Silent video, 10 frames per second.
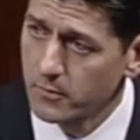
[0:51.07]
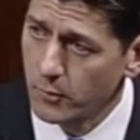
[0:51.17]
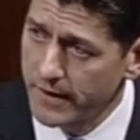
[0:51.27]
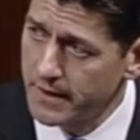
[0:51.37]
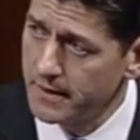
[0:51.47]

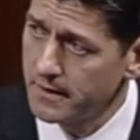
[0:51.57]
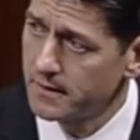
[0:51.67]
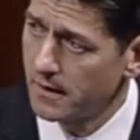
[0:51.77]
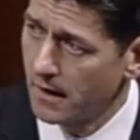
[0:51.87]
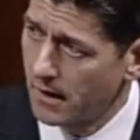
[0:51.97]
we
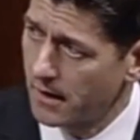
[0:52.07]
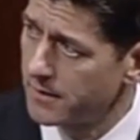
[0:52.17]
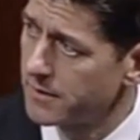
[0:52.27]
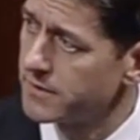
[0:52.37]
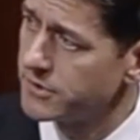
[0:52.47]

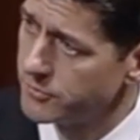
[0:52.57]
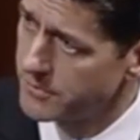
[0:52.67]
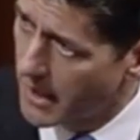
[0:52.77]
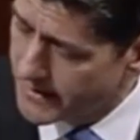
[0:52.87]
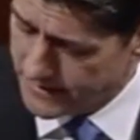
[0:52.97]
are
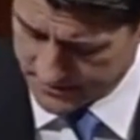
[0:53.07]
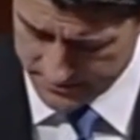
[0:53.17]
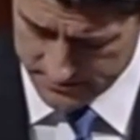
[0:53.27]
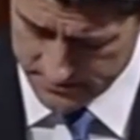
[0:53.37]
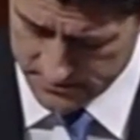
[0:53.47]
united.
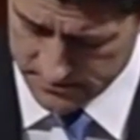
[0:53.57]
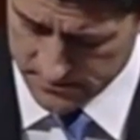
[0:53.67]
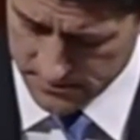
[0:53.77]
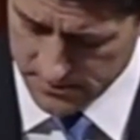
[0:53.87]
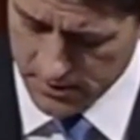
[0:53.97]

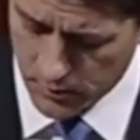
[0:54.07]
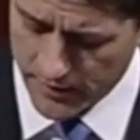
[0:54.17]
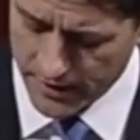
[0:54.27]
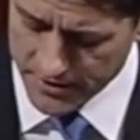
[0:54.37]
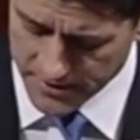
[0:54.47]

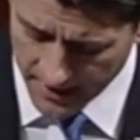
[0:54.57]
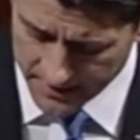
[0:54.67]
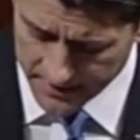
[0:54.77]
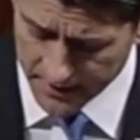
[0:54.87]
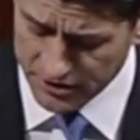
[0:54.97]
We are
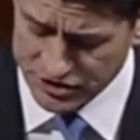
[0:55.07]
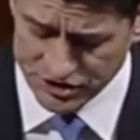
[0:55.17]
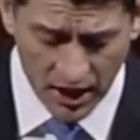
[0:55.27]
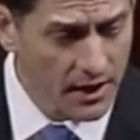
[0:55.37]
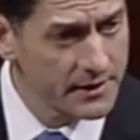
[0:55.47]
united in our
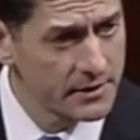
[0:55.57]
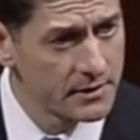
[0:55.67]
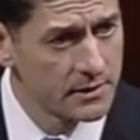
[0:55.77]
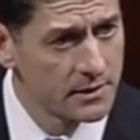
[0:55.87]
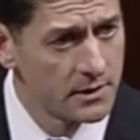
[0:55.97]
shock.
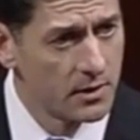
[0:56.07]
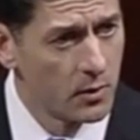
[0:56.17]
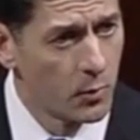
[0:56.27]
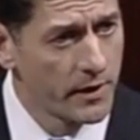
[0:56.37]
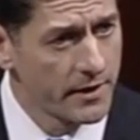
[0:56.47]

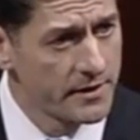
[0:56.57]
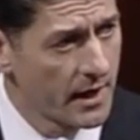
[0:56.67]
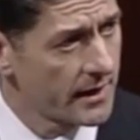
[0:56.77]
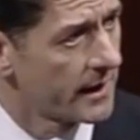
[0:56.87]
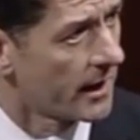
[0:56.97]
We are
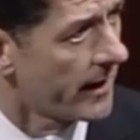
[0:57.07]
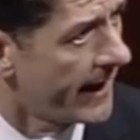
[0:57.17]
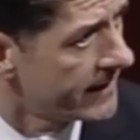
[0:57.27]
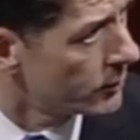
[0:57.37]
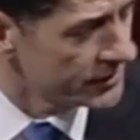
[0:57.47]
united in our
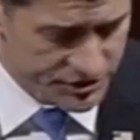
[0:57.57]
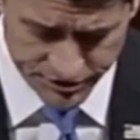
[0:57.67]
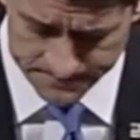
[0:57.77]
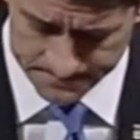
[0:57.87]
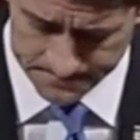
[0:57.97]

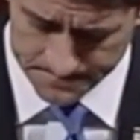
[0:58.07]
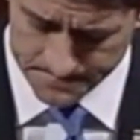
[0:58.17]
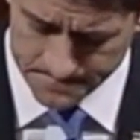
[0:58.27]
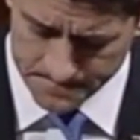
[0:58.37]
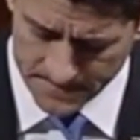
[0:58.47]
anguish.
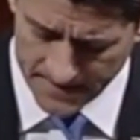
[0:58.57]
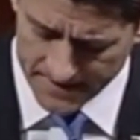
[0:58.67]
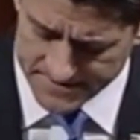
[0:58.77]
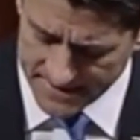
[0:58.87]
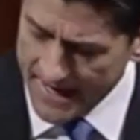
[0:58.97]
An
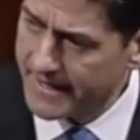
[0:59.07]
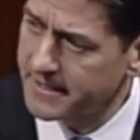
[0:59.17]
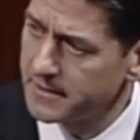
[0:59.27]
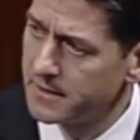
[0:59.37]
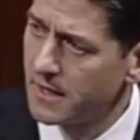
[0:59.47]
attack
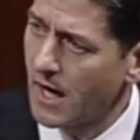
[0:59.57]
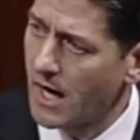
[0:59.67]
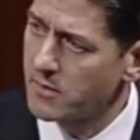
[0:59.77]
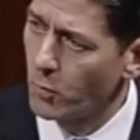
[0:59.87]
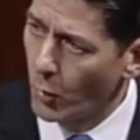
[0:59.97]

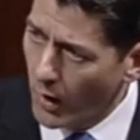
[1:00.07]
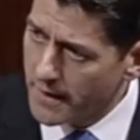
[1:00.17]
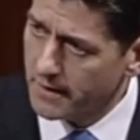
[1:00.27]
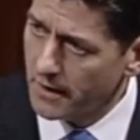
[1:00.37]
on one